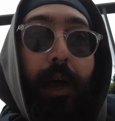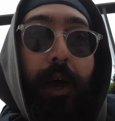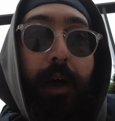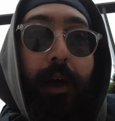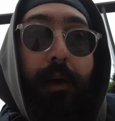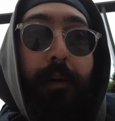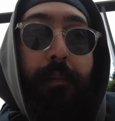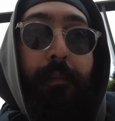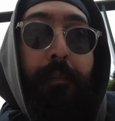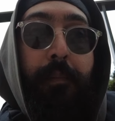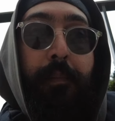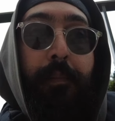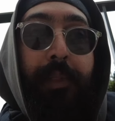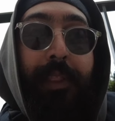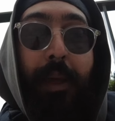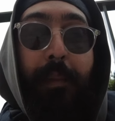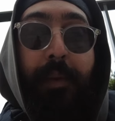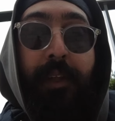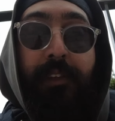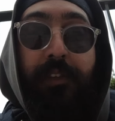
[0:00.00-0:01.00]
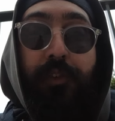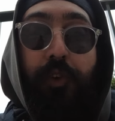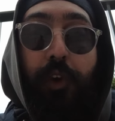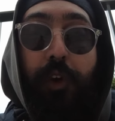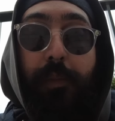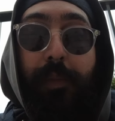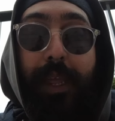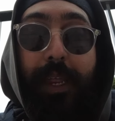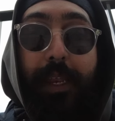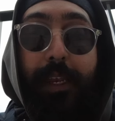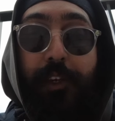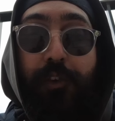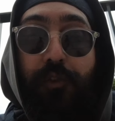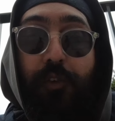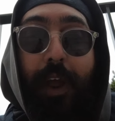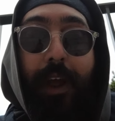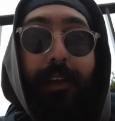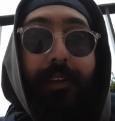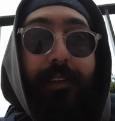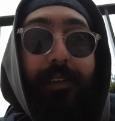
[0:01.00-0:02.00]
Um, but that means you're going to be
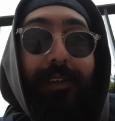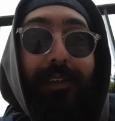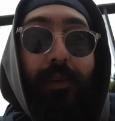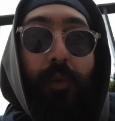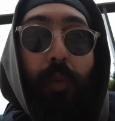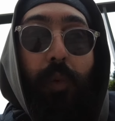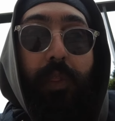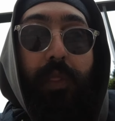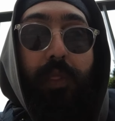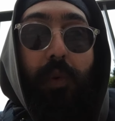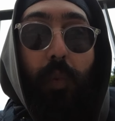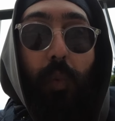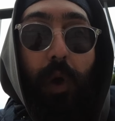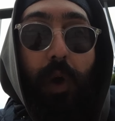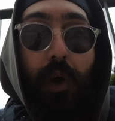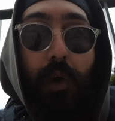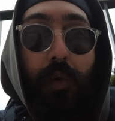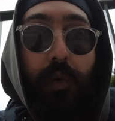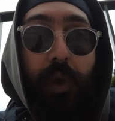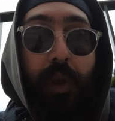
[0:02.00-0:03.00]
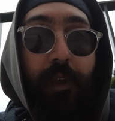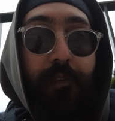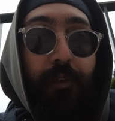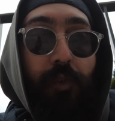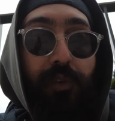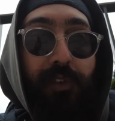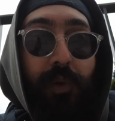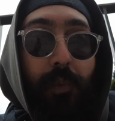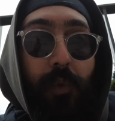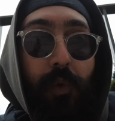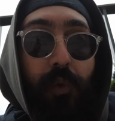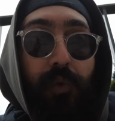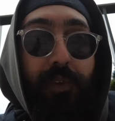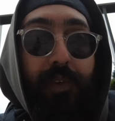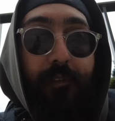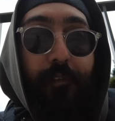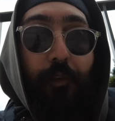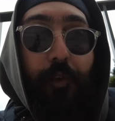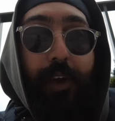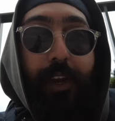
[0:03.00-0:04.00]
interacting with the world. And if you're someone who's
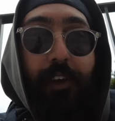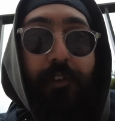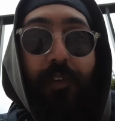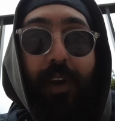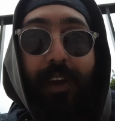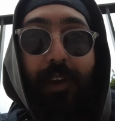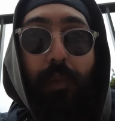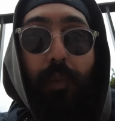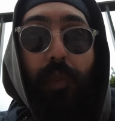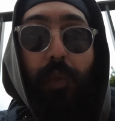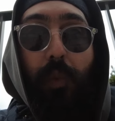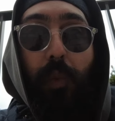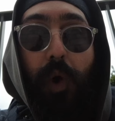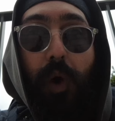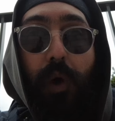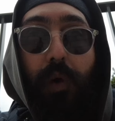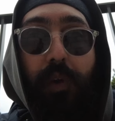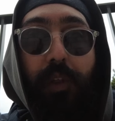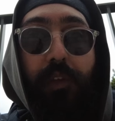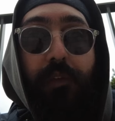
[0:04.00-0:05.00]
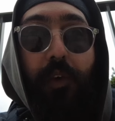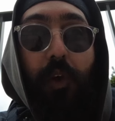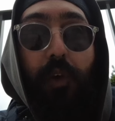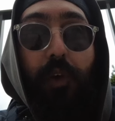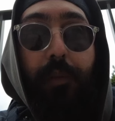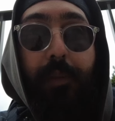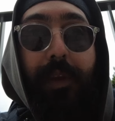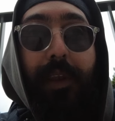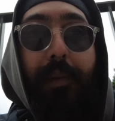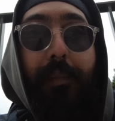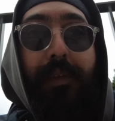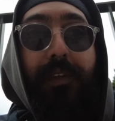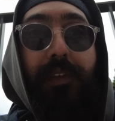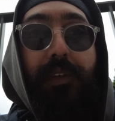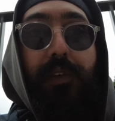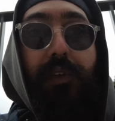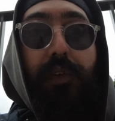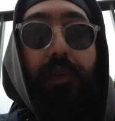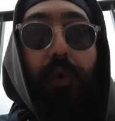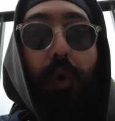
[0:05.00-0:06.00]
never really interacted with the world and you've only been
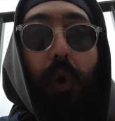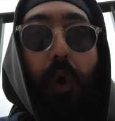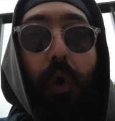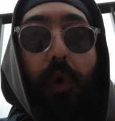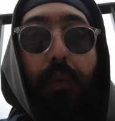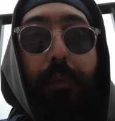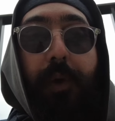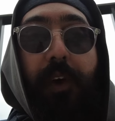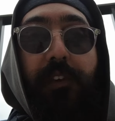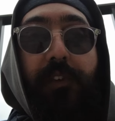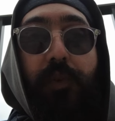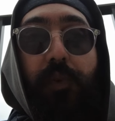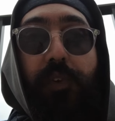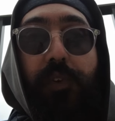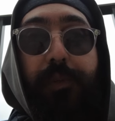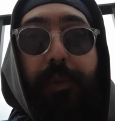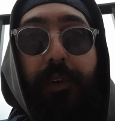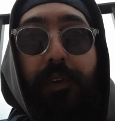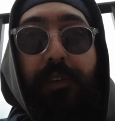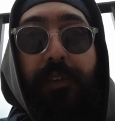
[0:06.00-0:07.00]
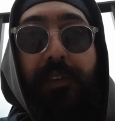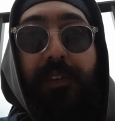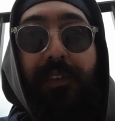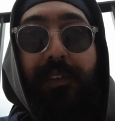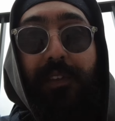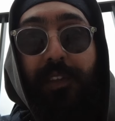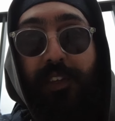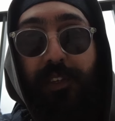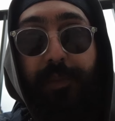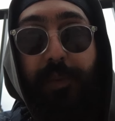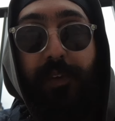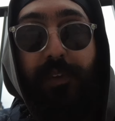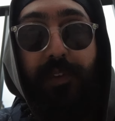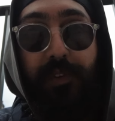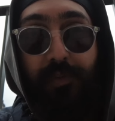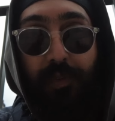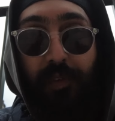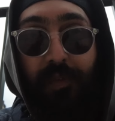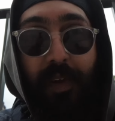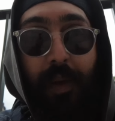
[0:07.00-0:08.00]
limited to your own personal experiences and the
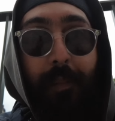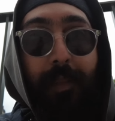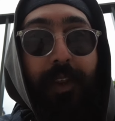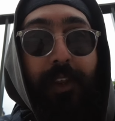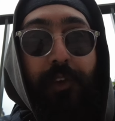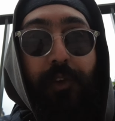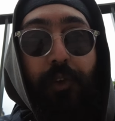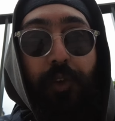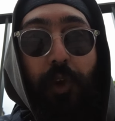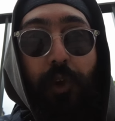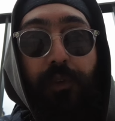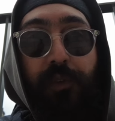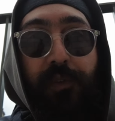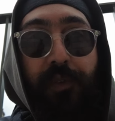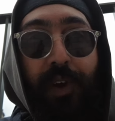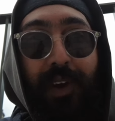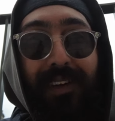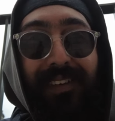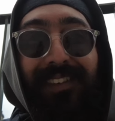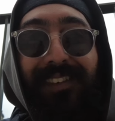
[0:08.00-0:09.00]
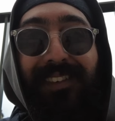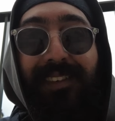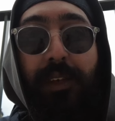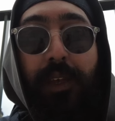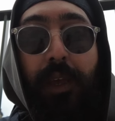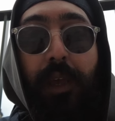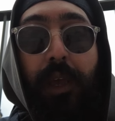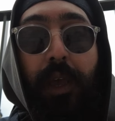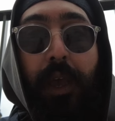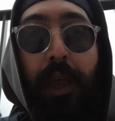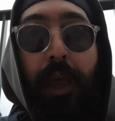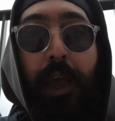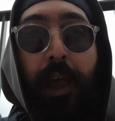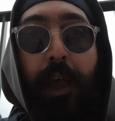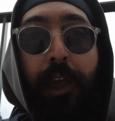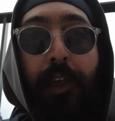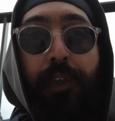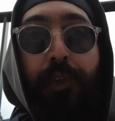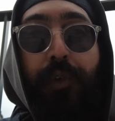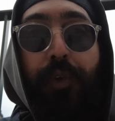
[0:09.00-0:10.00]
experiences of your family and your close friends,
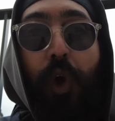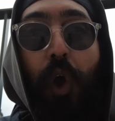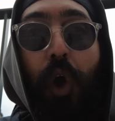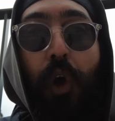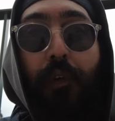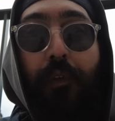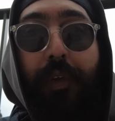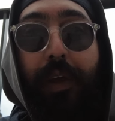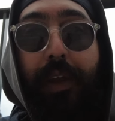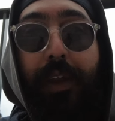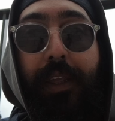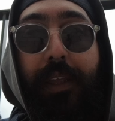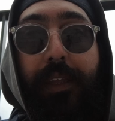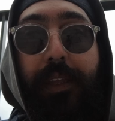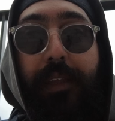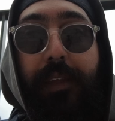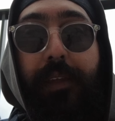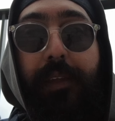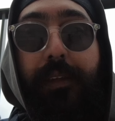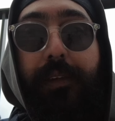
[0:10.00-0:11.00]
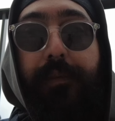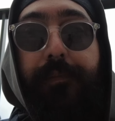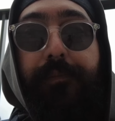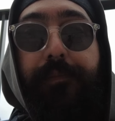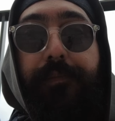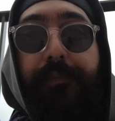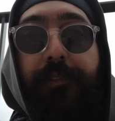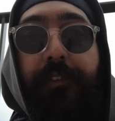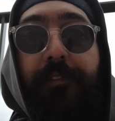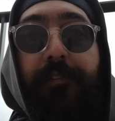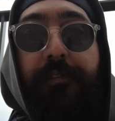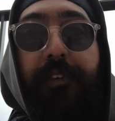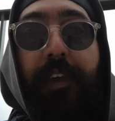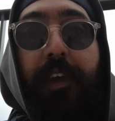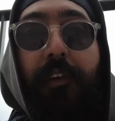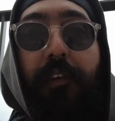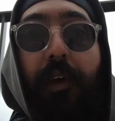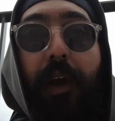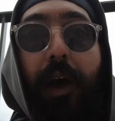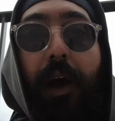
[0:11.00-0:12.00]
you can't really
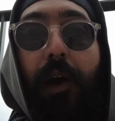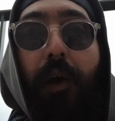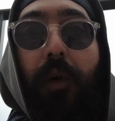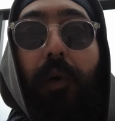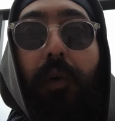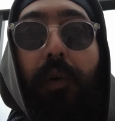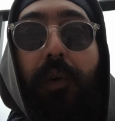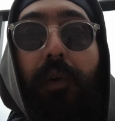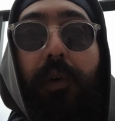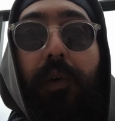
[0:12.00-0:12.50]
figure out